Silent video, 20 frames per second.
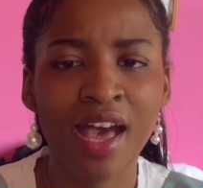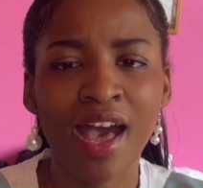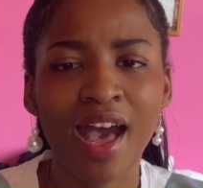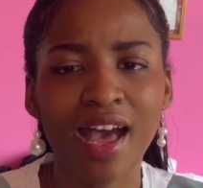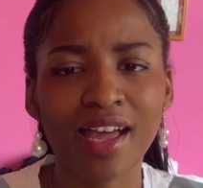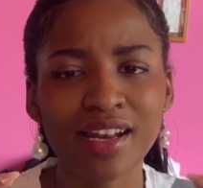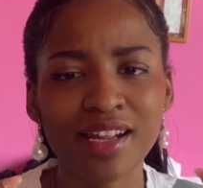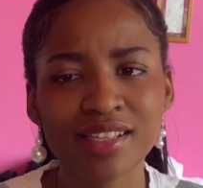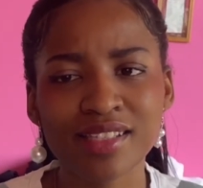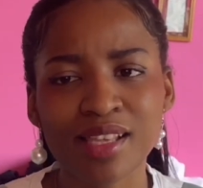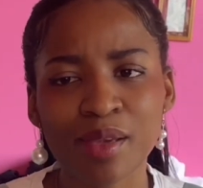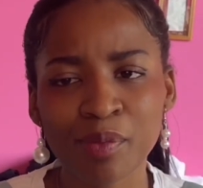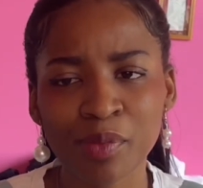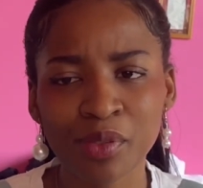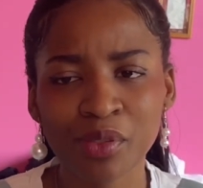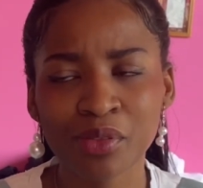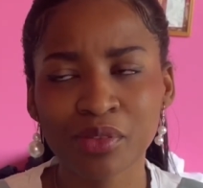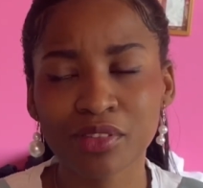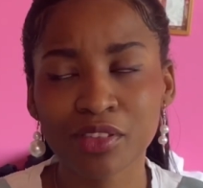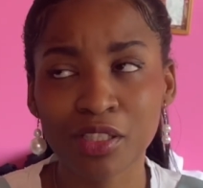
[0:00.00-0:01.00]
And as
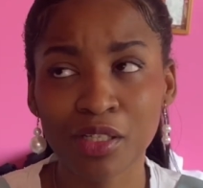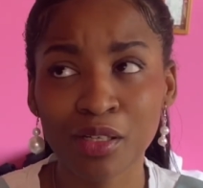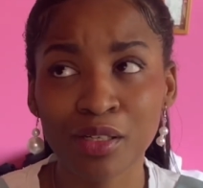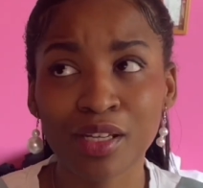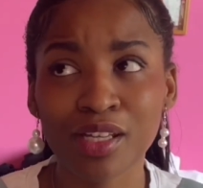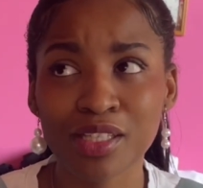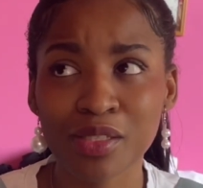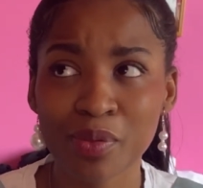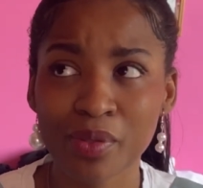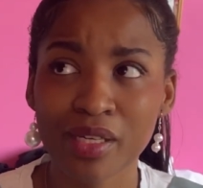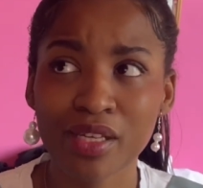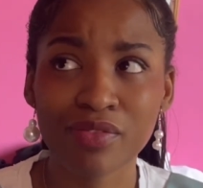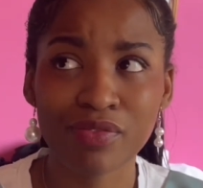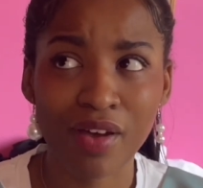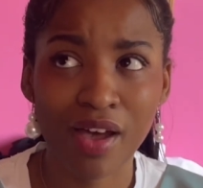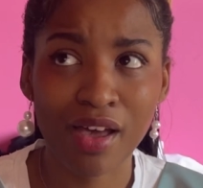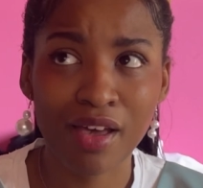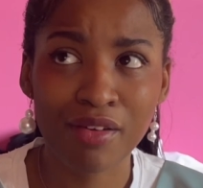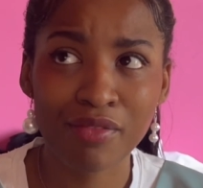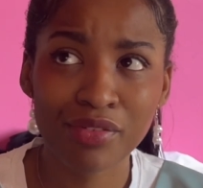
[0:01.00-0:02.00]
someone turning
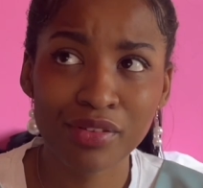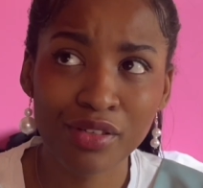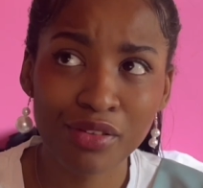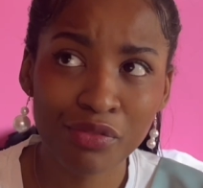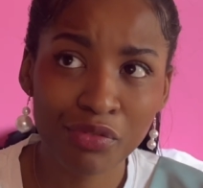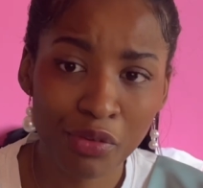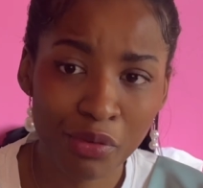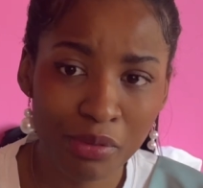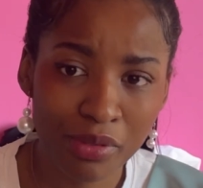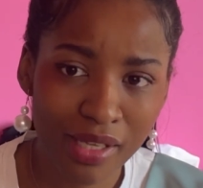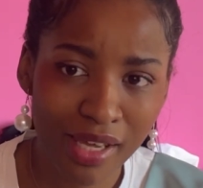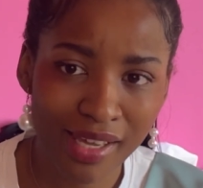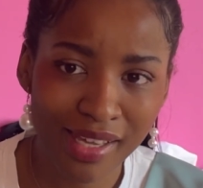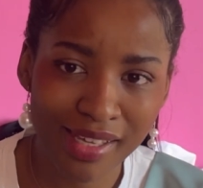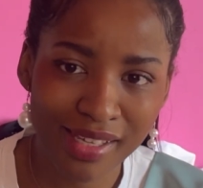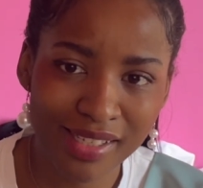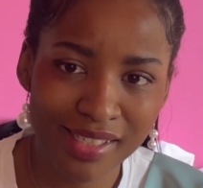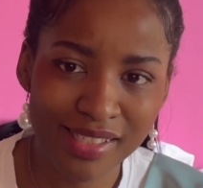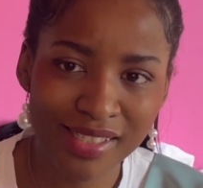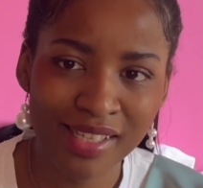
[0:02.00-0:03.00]
25 in a few
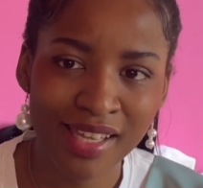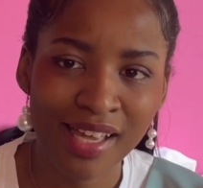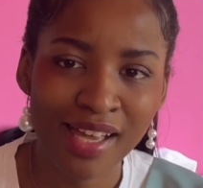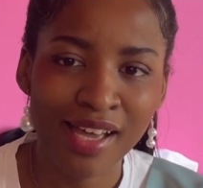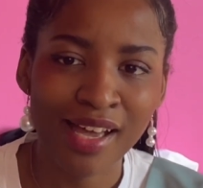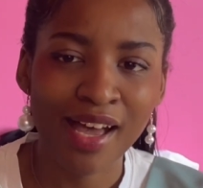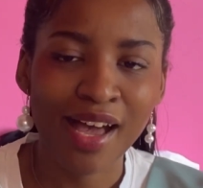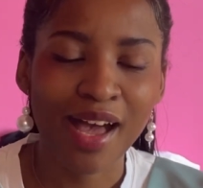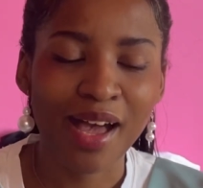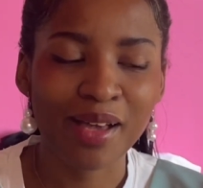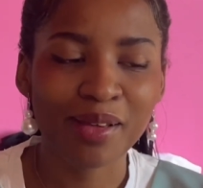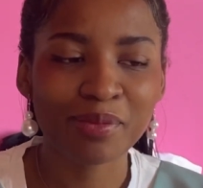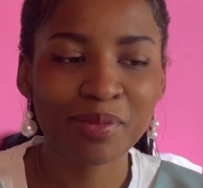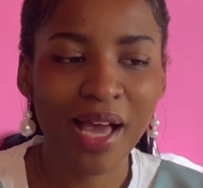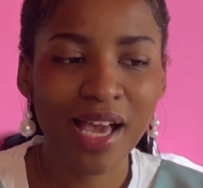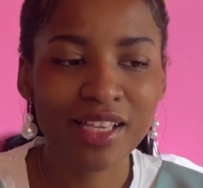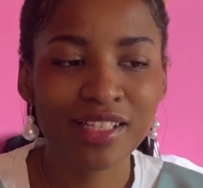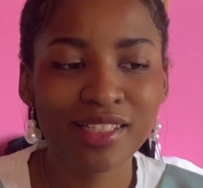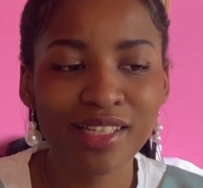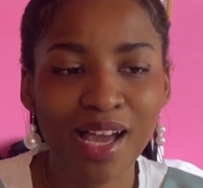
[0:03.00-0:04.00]
days, I'm
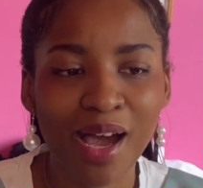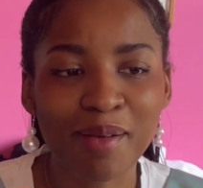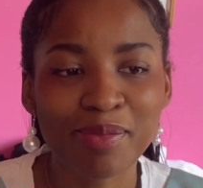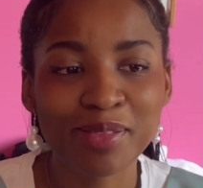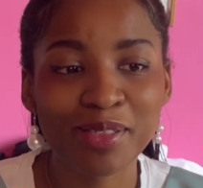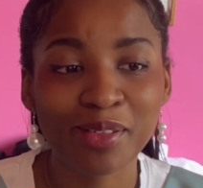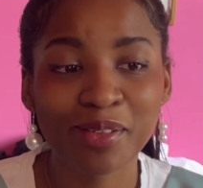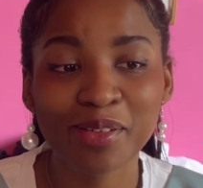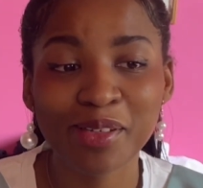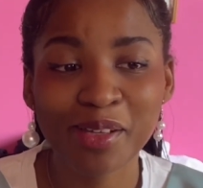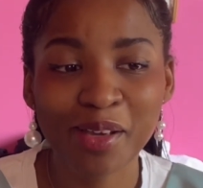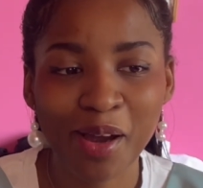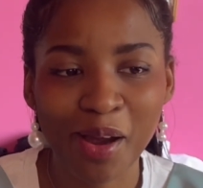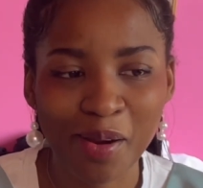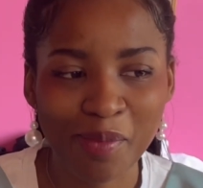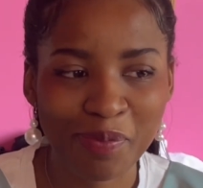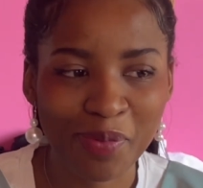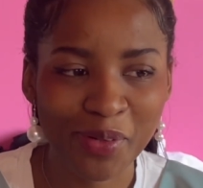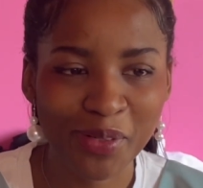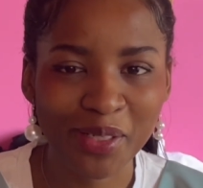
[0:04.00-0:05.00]
actually absolutely
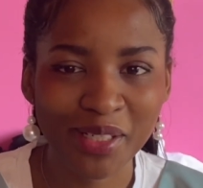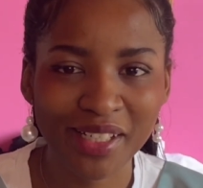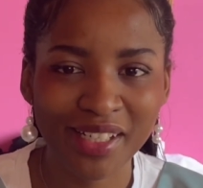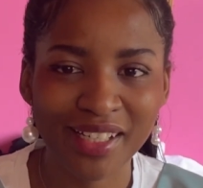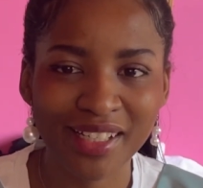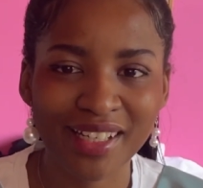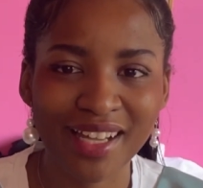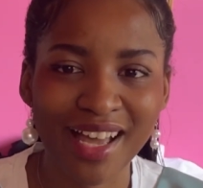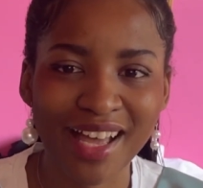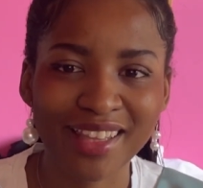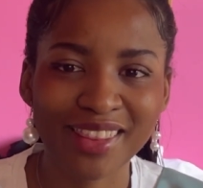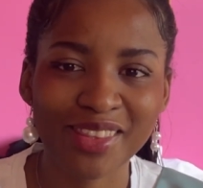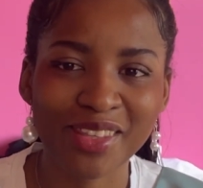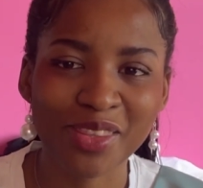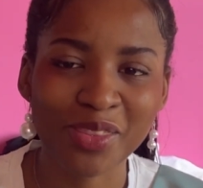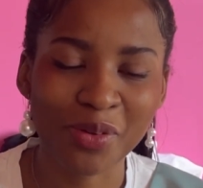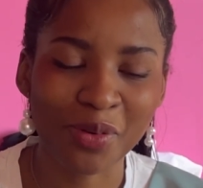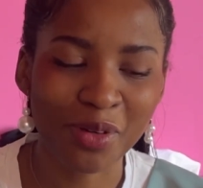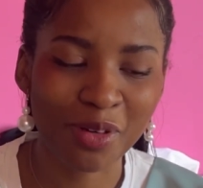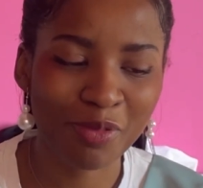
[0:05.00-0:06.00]
heartbroken at the
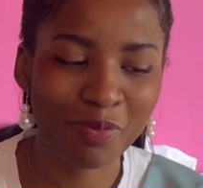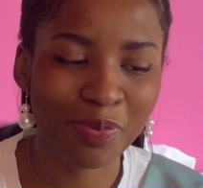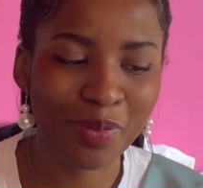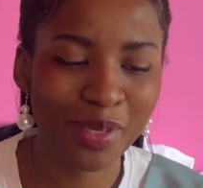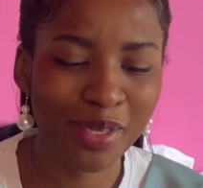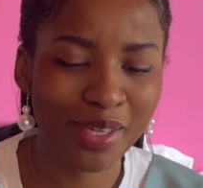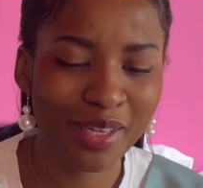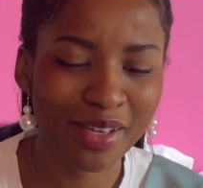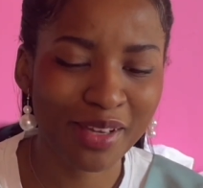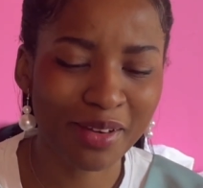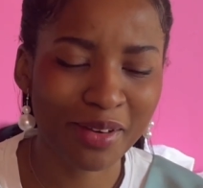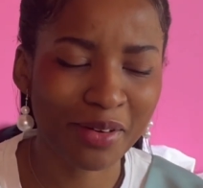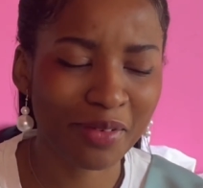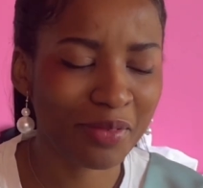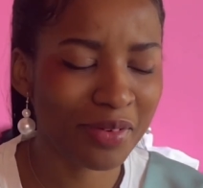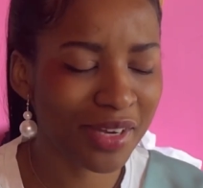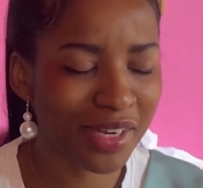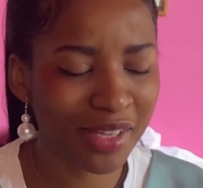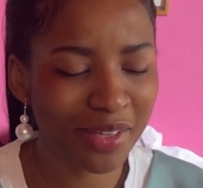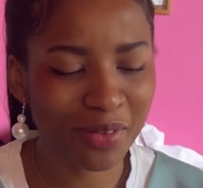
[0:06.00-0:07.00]
thought of being a really